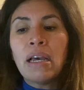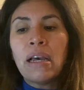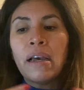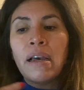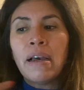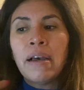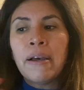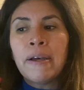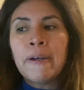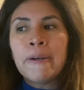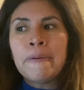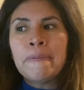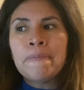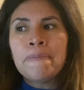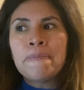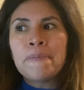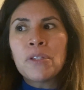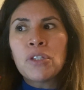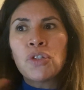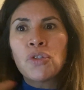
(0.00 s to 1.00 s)

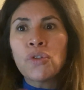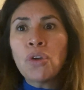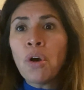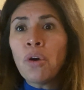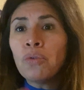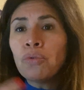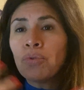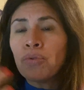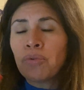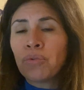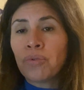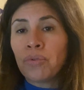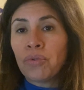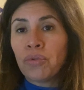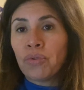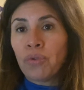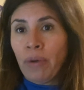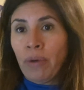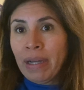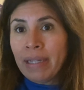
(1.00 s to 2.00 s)
show
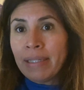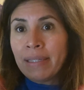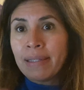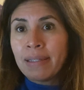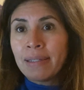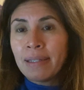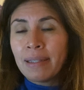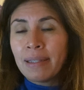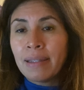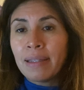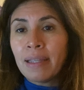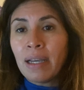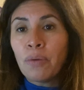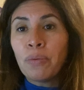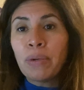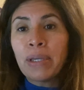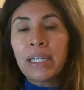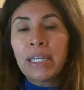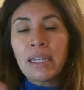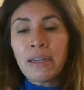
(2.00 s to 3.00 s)
to us that
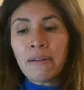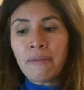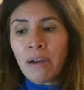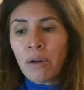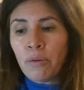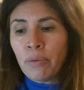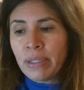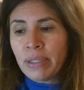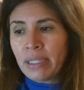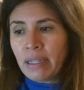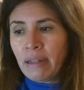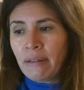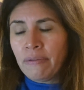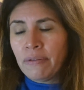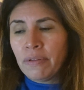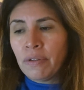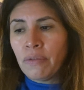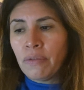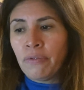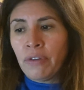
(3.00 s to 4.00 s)
we care about ourselves.
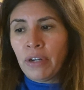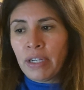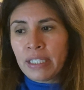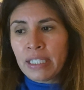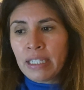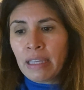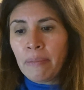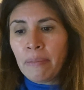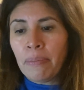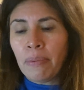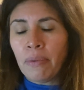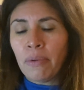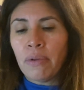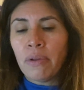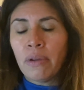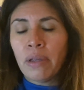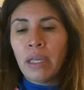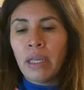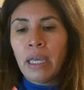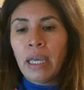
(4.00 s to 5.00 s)
For example,
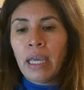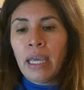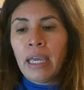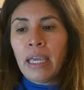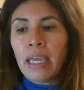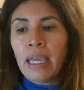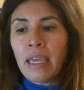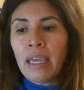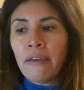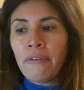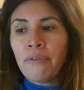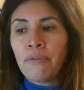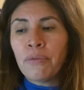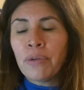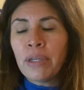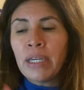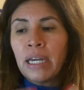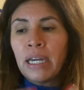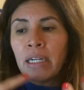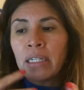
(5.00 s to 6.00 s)
if
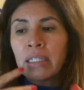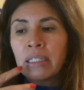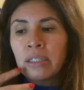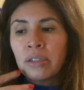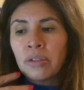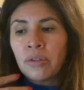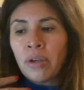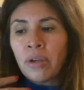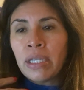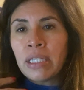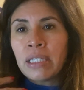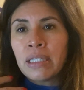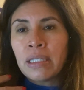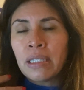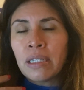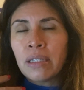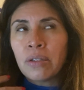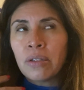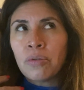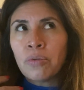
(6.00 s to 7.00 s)
we are
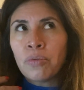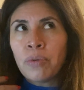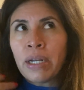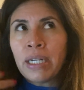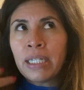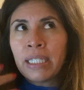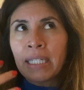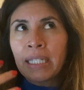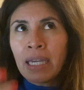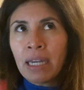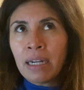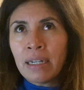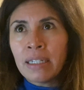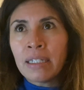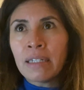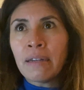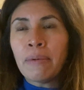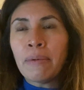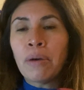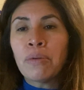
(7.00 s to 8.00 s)

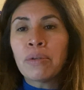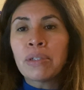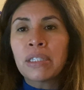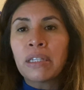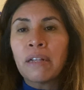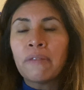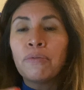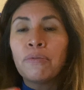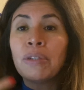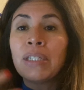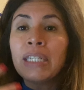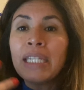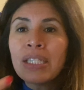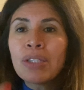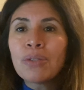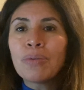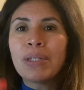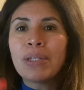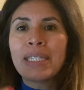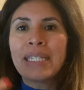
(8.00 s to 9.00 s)
caring about ourselves, we need
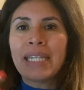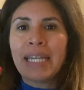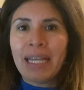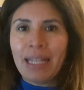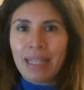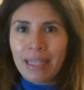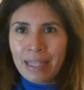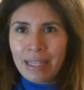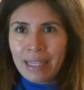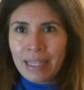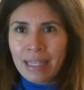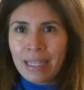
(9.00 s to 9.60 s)
to eat health.